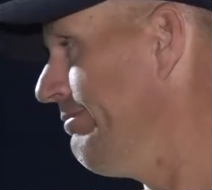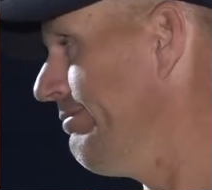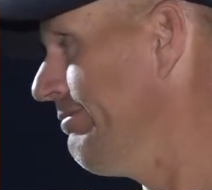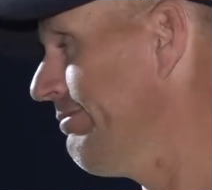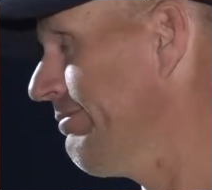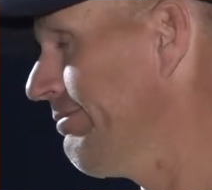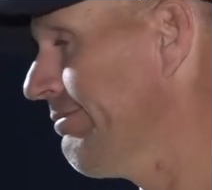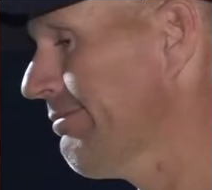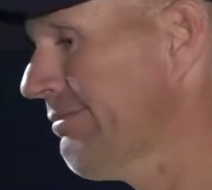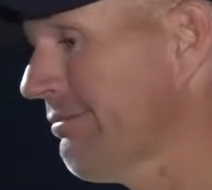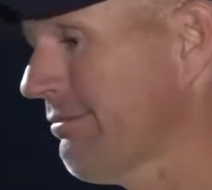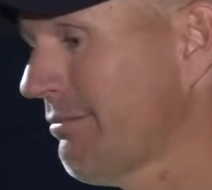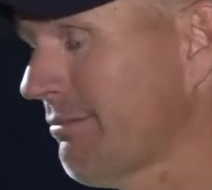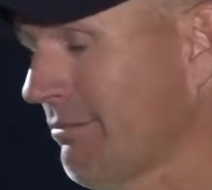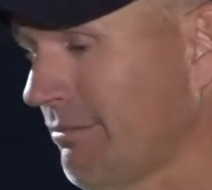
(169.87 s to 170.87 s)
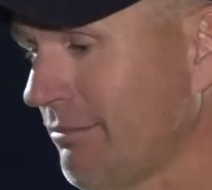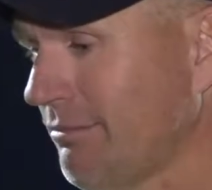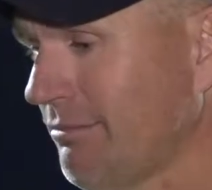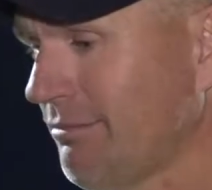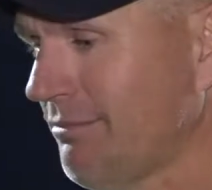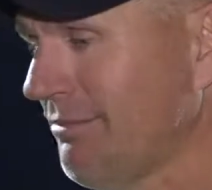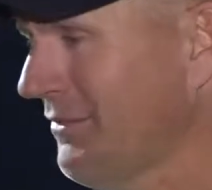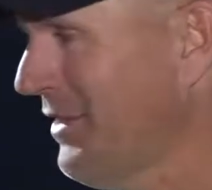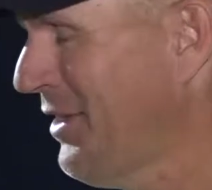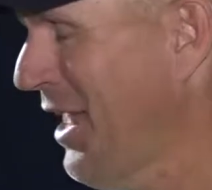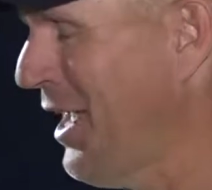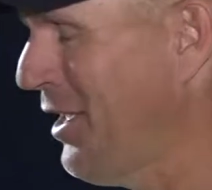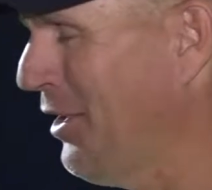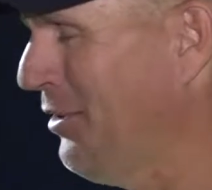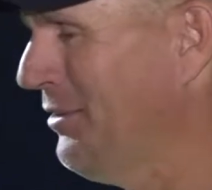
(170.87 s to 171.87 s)
Coach, it was a fun one to
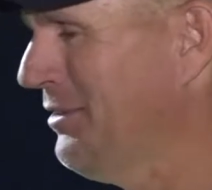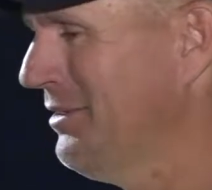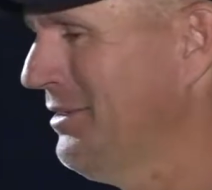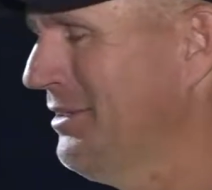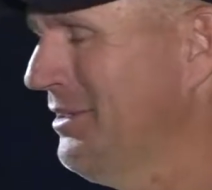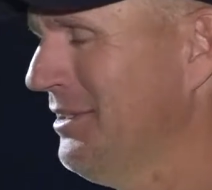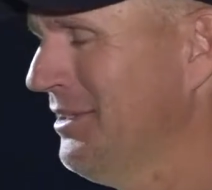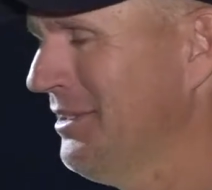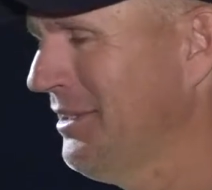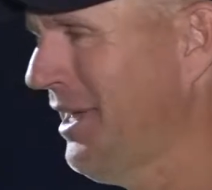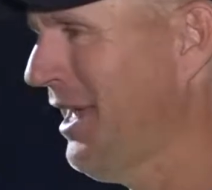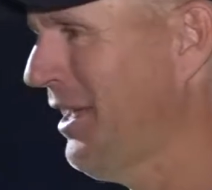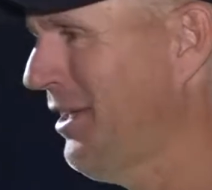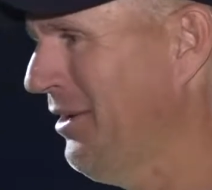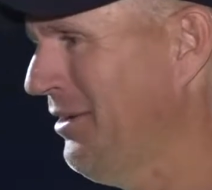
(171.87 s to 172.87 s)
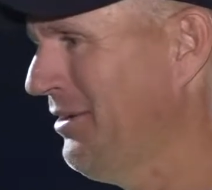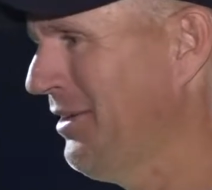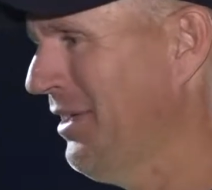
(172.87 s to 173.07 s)
watch. Congratulations on the win.